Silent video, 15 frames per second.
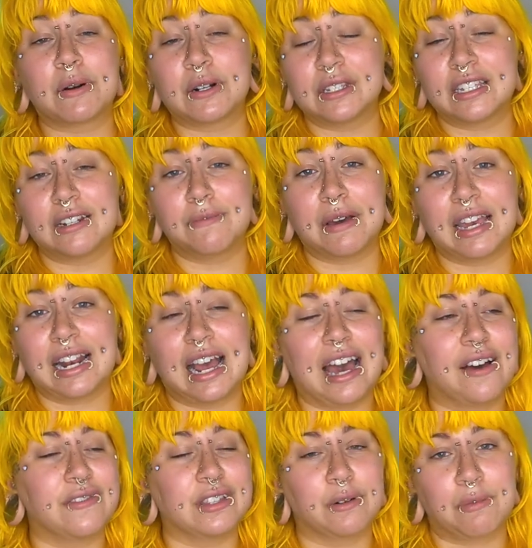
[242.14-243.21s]
person might
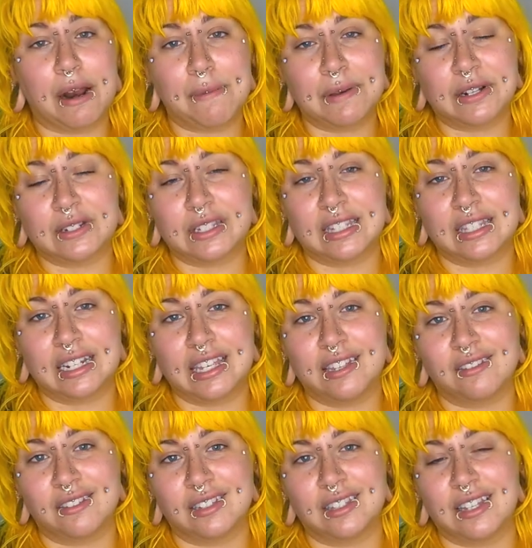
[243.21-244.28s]
have a labret piercing that
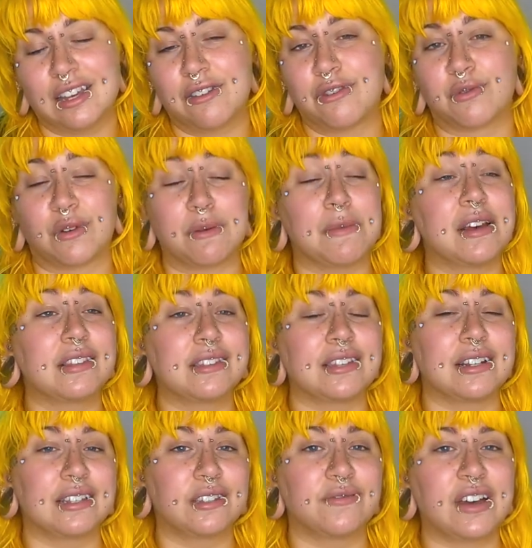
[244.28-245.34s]
heals in like three months
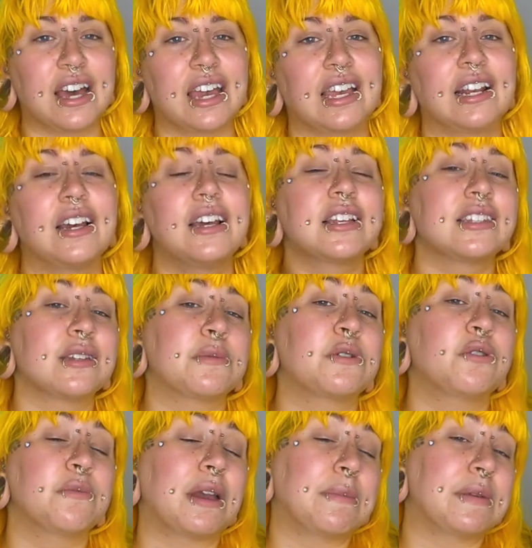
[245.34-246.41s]
and it's fine, someone
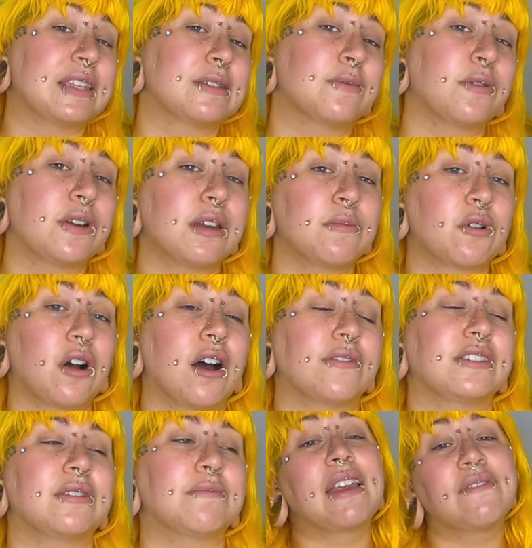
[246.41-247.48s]
who might be smoking more
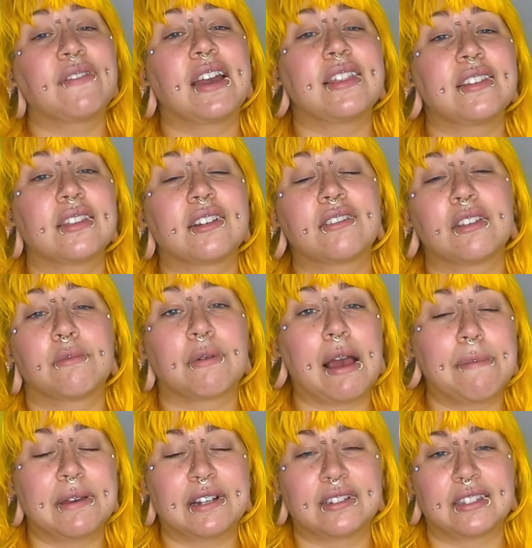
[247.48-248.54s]
often might find that their
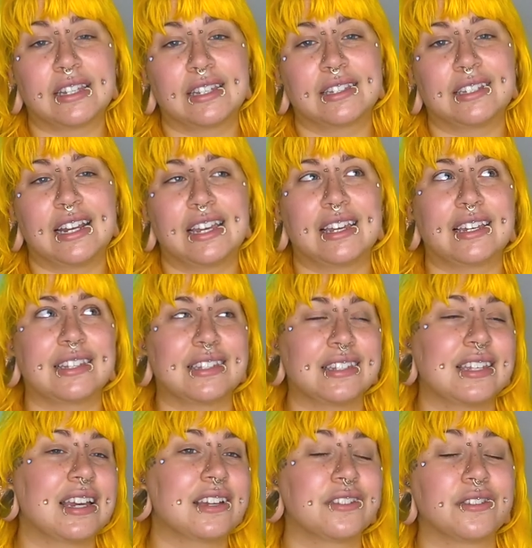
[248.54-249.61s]
labret piercing is taking
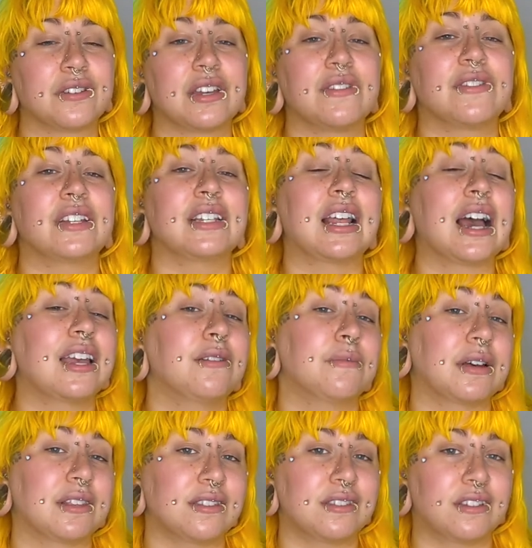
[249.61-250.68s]
six or even nine
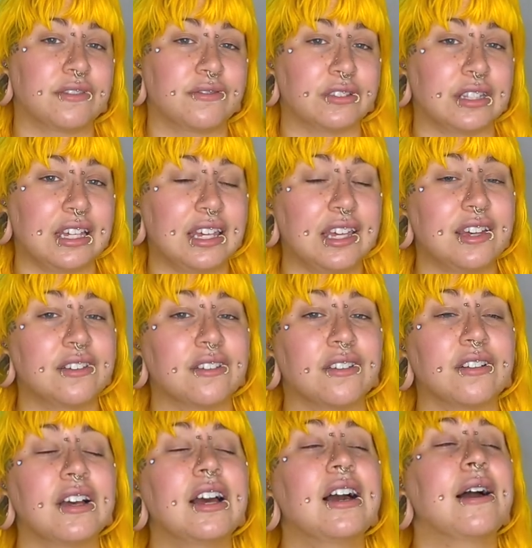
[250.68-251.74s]
months to fully
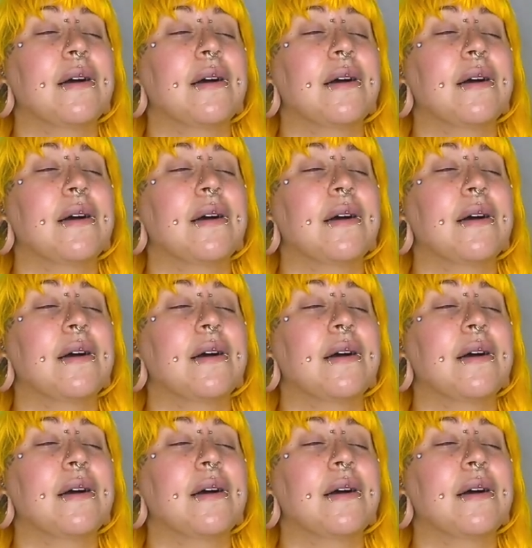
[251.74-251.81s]
heal